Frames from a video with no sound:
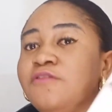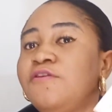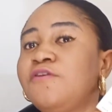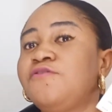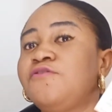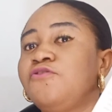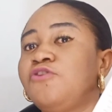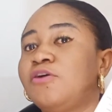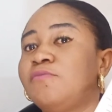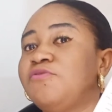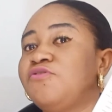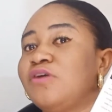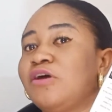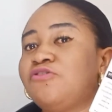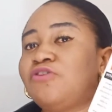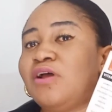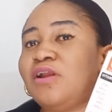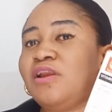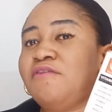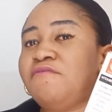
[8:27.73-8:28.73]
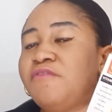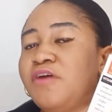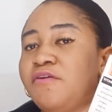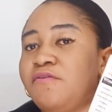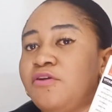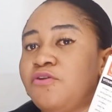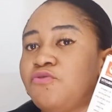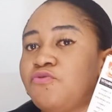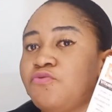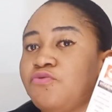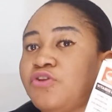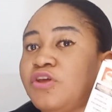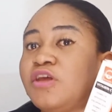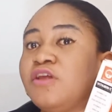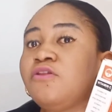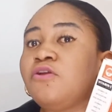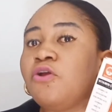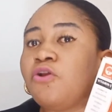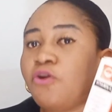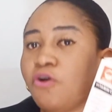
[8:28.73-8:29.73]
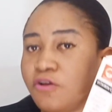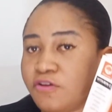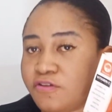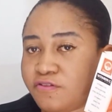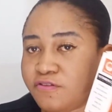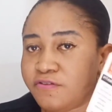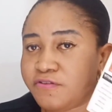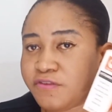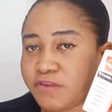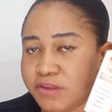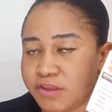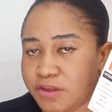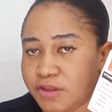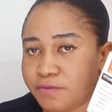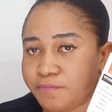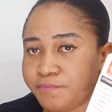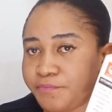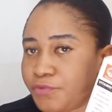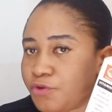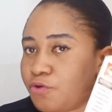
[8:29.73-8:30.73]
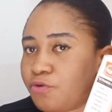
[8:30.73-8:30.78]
this serum is actually very good. It glows the skin.